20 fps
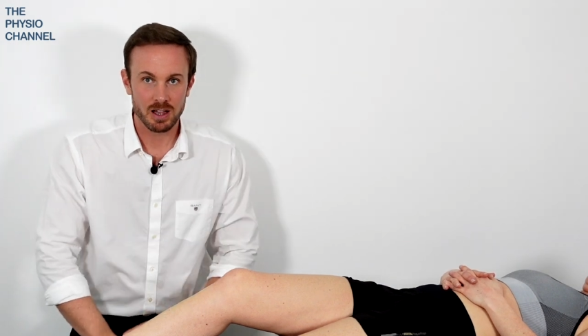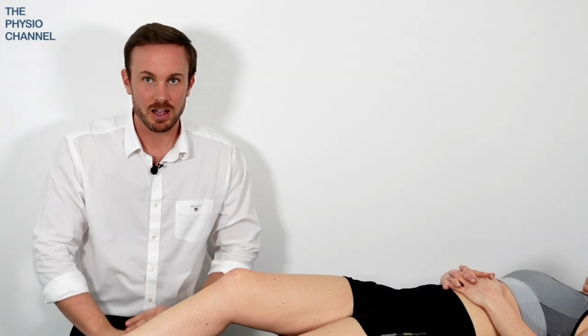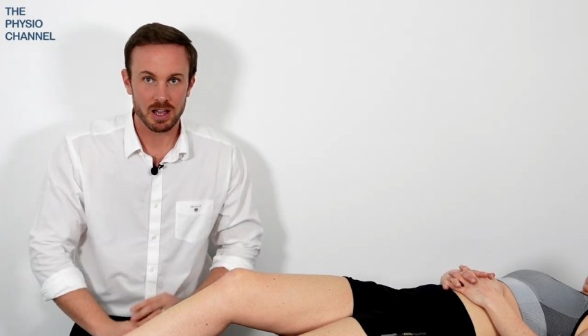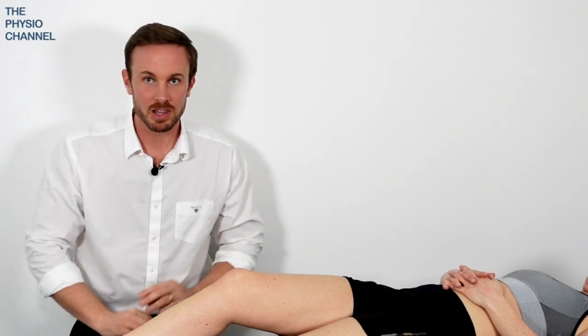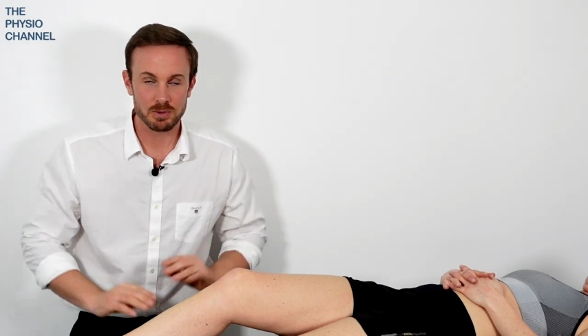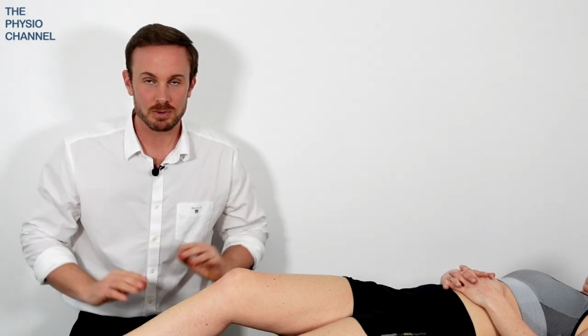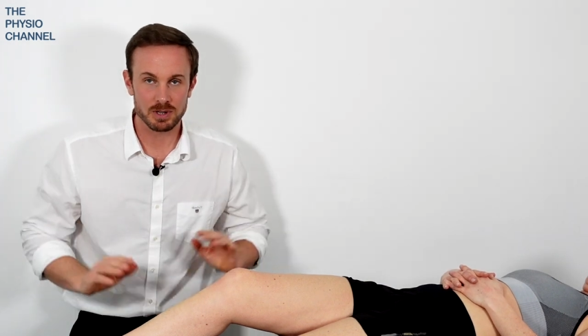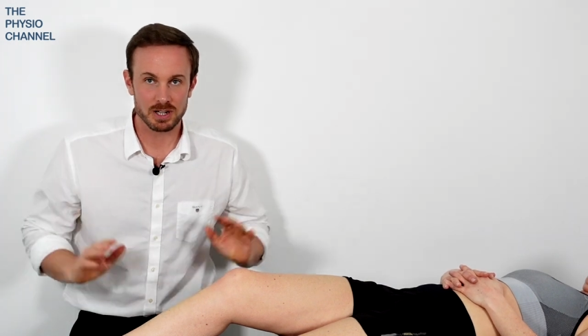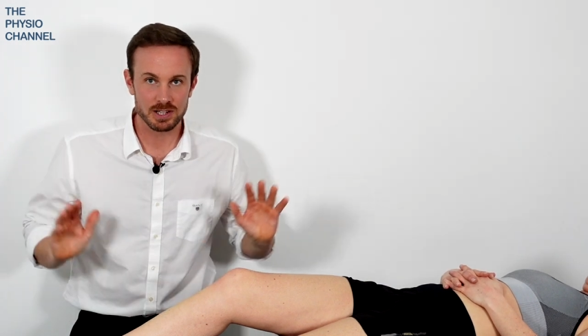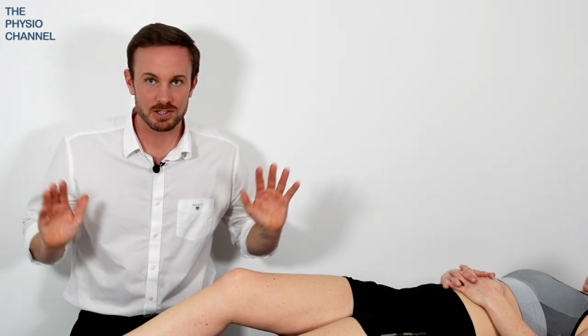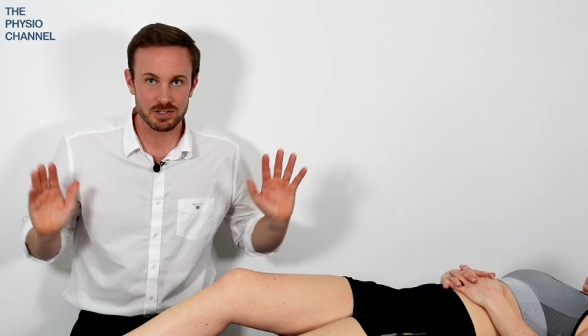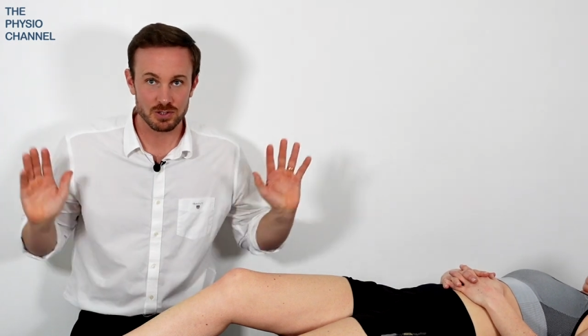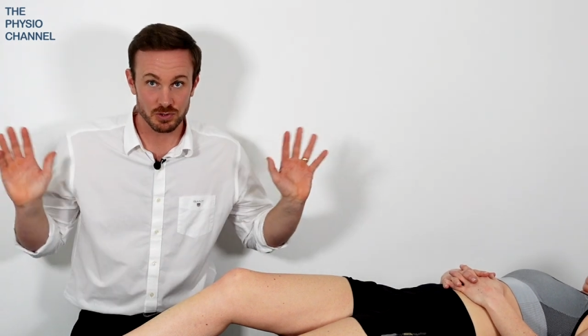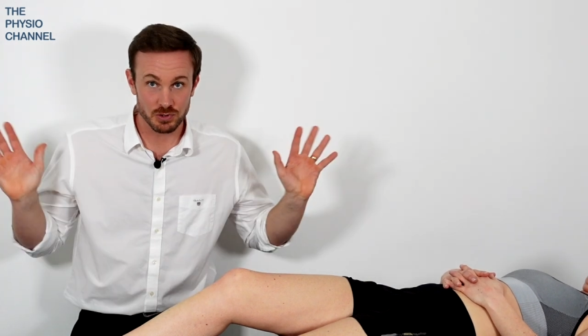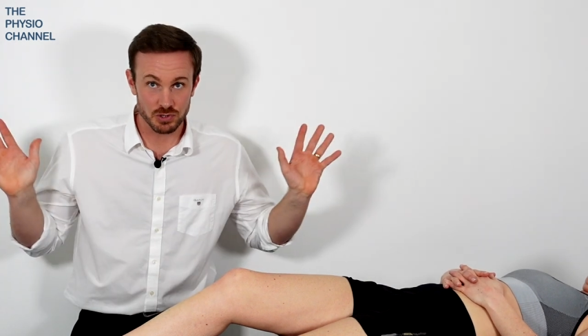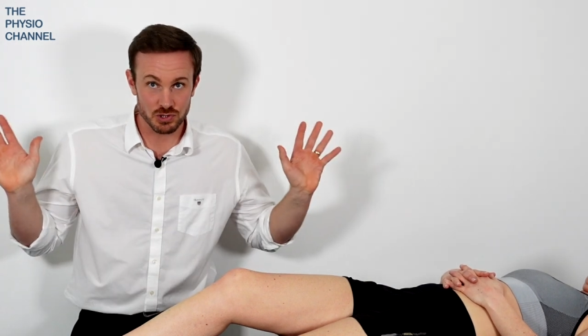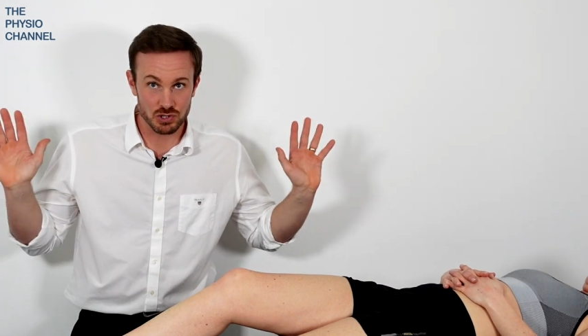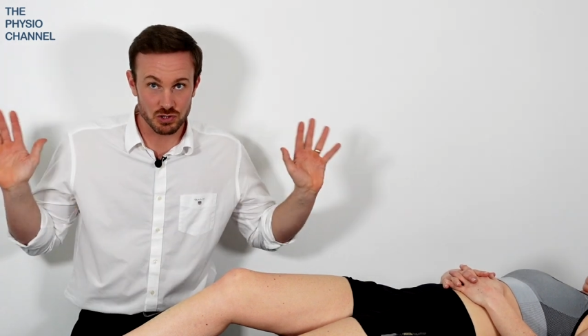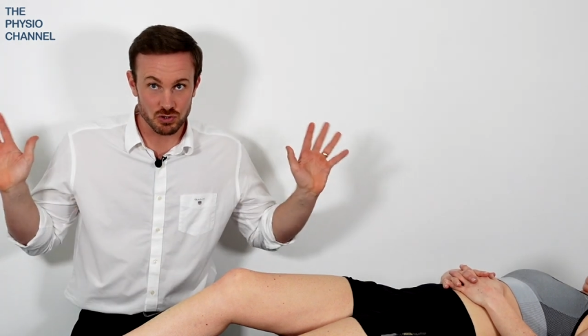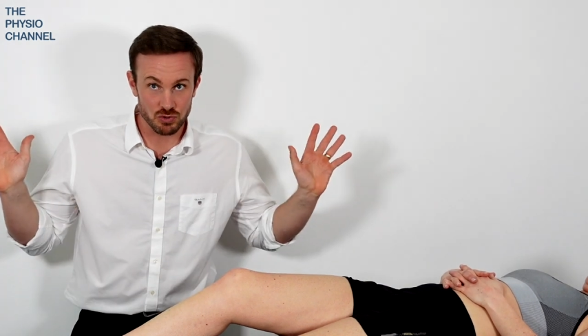Otherwise,
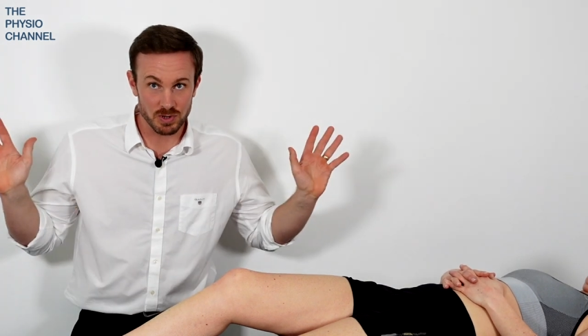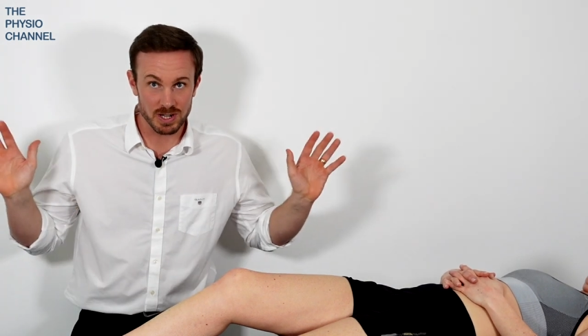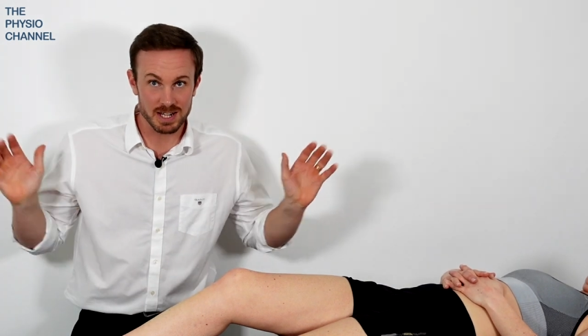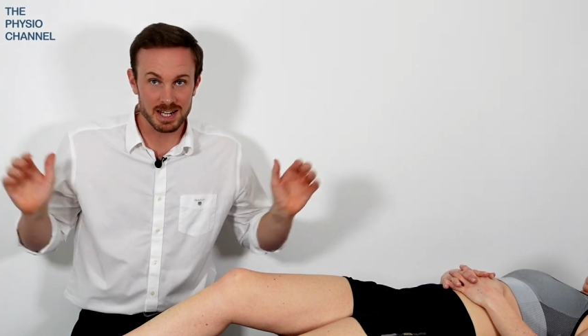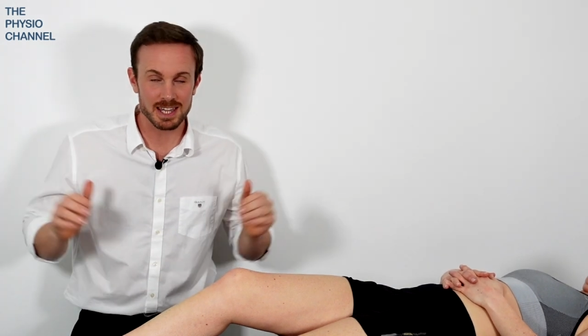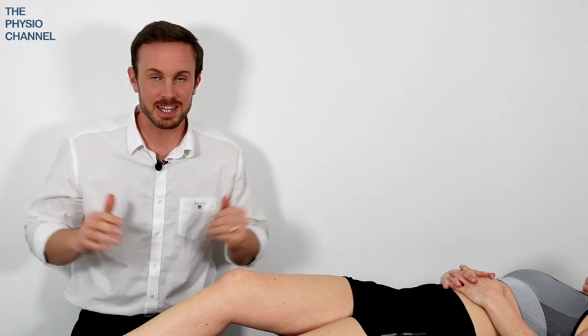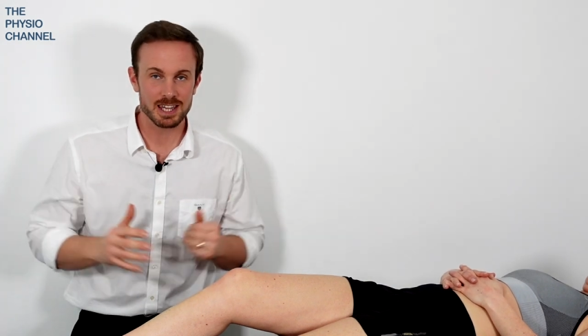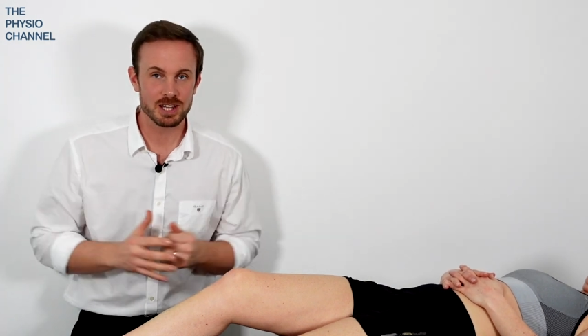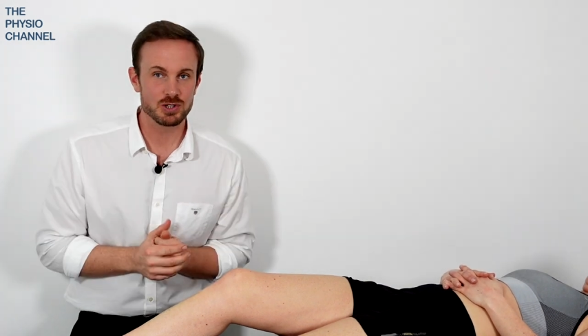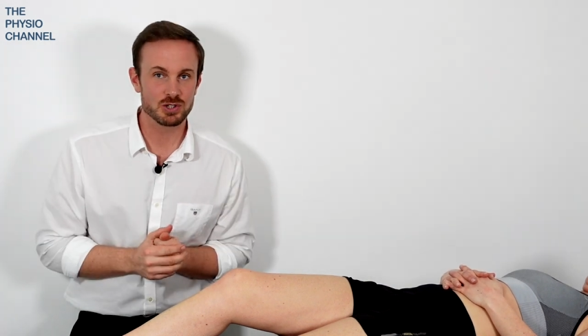on the screen here,